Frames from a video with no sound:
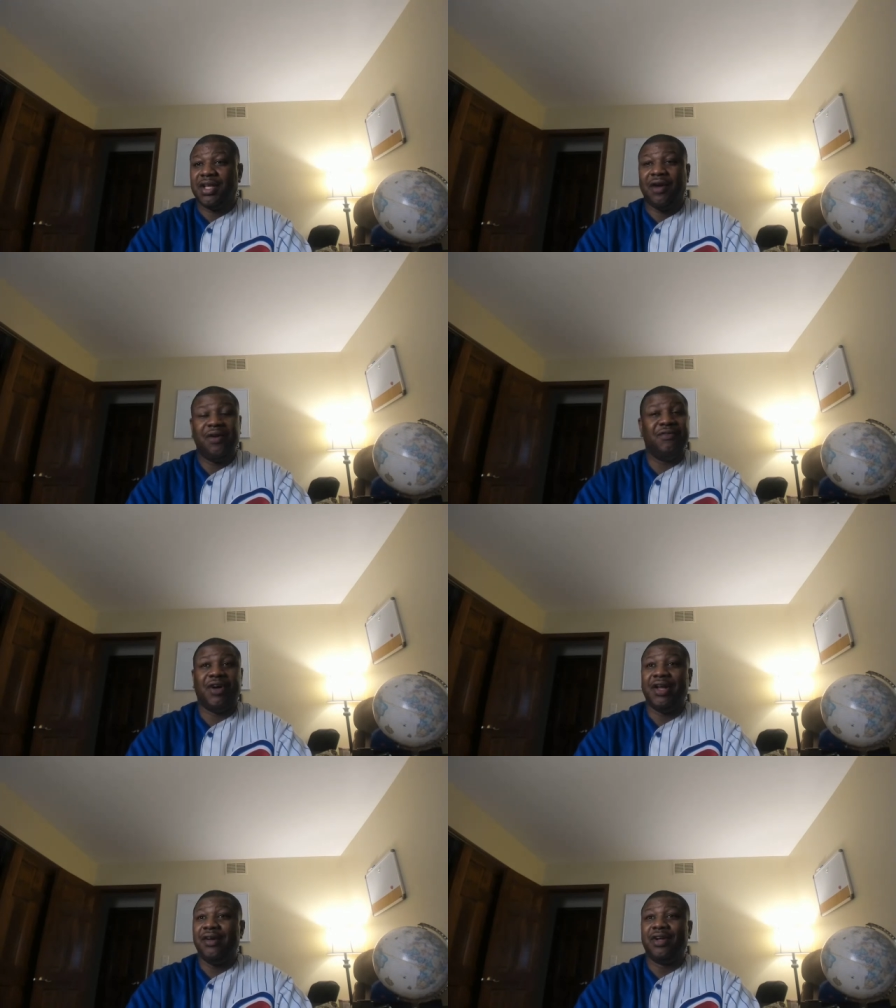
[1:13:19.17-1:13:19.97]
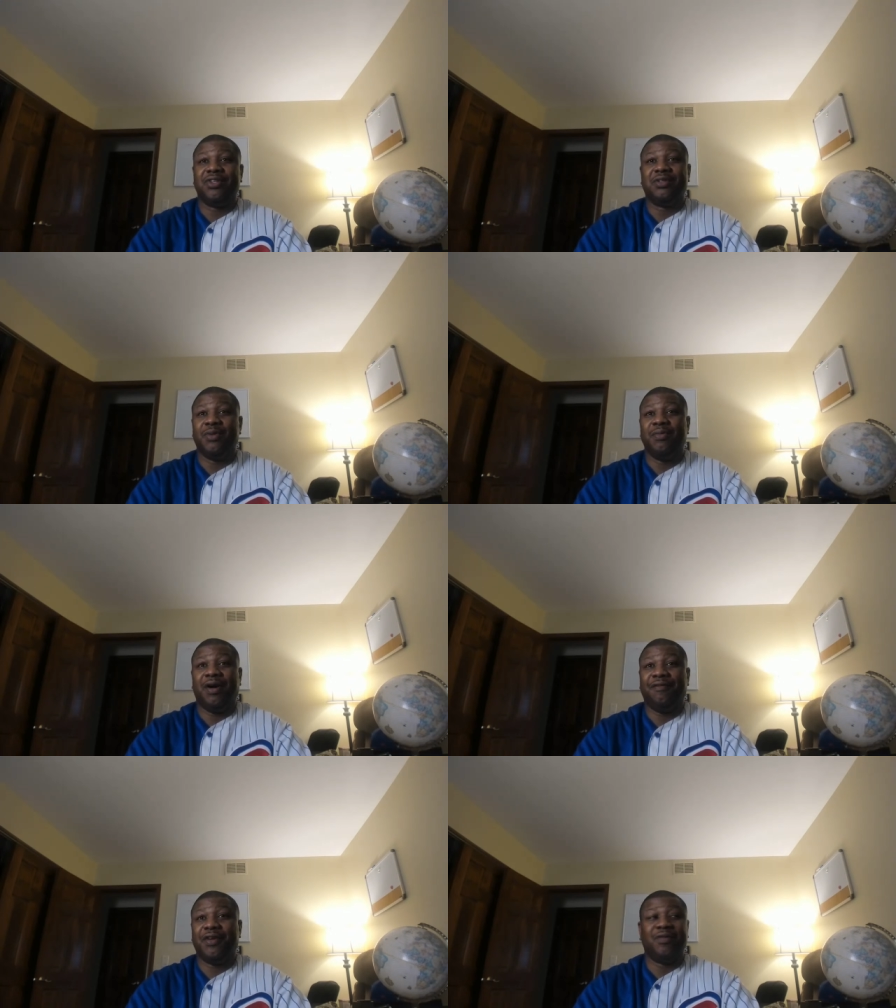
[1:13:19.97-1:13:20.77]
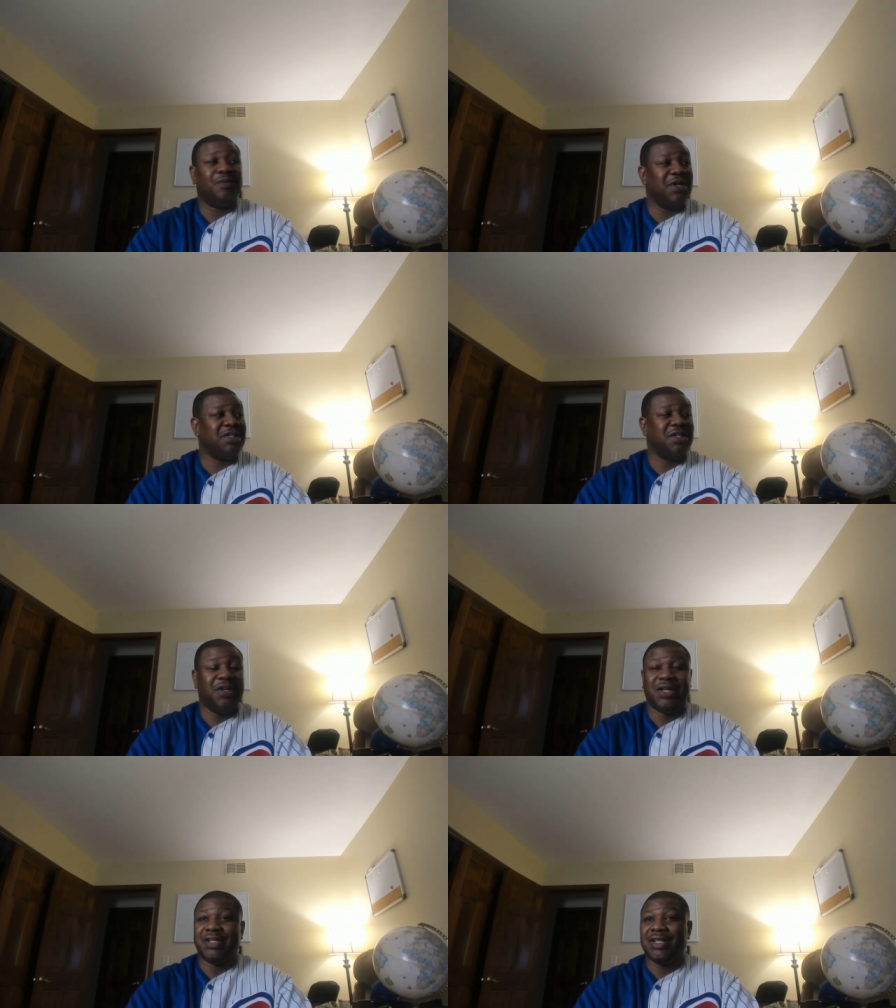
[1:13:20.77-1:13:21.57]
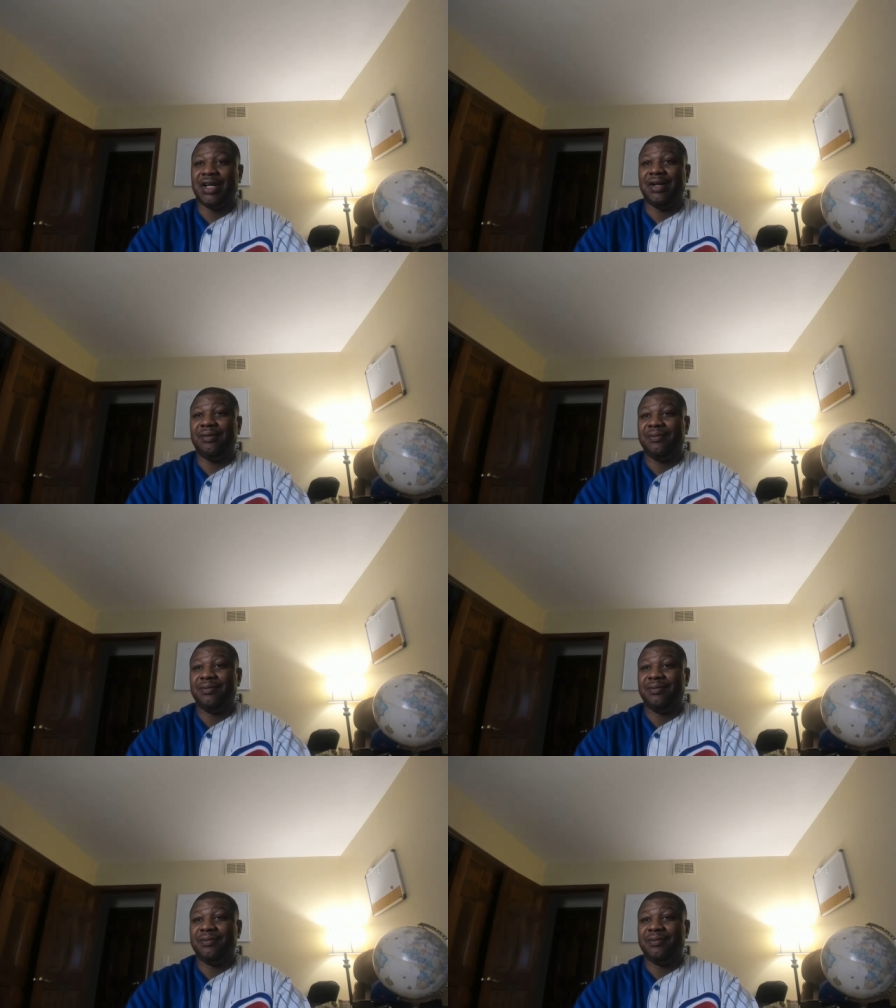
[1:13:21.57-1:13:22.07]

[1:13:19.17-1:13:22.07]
Kerry Von Erich used to be my favorite wrestler at the time.